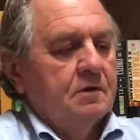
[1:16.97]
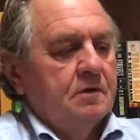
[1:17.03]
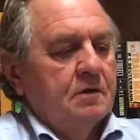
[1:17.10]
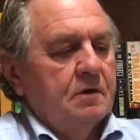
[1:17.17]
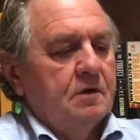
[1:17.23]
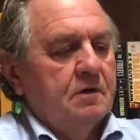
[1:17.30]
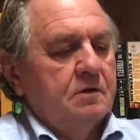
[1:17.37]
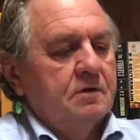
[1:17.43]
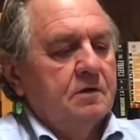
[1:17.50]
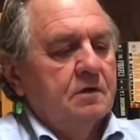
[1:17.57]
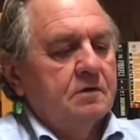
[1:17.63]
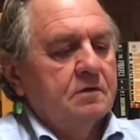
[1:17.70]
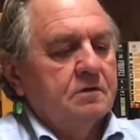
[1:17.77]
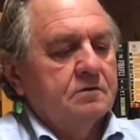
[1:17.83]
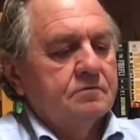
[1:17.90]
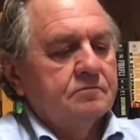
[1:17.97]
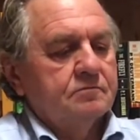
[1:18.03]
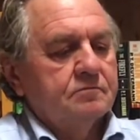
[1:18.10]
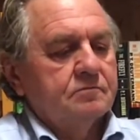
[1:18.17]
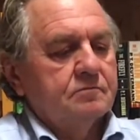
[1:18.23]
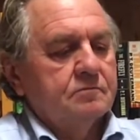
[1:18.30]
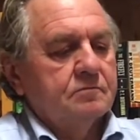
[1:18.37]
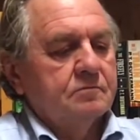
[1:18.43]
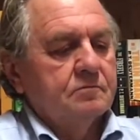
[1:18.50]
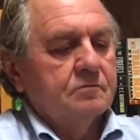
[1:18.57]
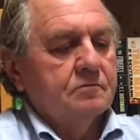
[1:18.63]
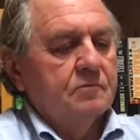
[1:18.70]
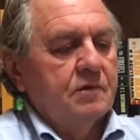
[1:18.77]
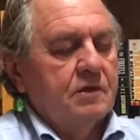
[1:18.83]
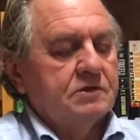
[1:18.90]
And
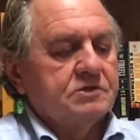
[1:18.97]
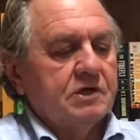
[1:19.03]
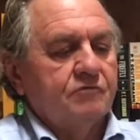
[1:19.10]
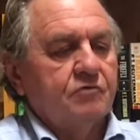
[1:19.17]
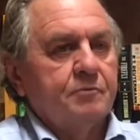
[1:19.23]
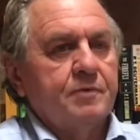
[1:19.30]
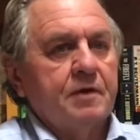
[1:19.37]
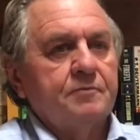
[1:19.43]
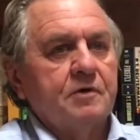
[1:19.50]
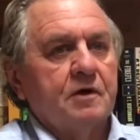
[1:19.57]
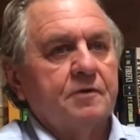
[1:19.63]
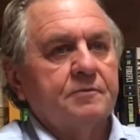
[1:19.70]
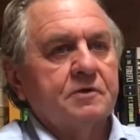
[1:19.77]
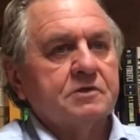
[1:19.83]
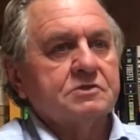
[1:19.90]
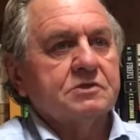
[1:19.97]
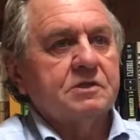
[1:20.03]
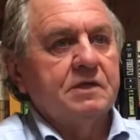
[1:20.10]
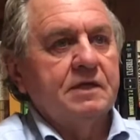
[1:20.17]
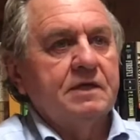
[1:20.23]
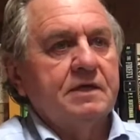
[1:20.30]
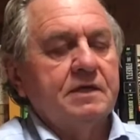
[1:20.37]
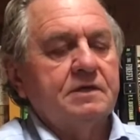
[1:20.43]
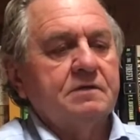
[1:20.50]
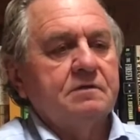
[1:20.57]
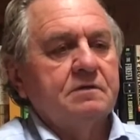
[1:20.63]
we had several people helping us clean it.